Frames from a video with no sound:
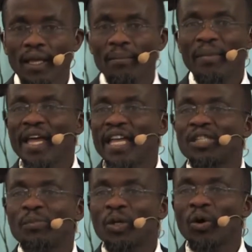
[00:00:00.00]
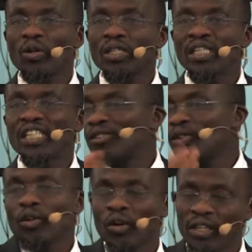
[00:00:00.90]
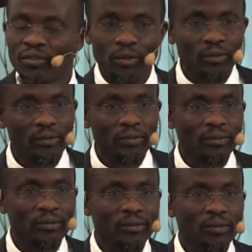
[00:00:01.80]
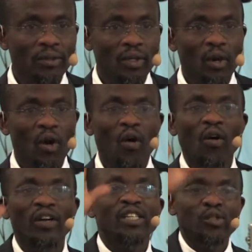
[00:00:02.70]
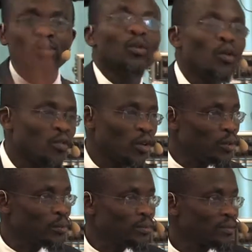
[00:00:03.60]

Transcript: But it's because it's not your level or it's too low for you.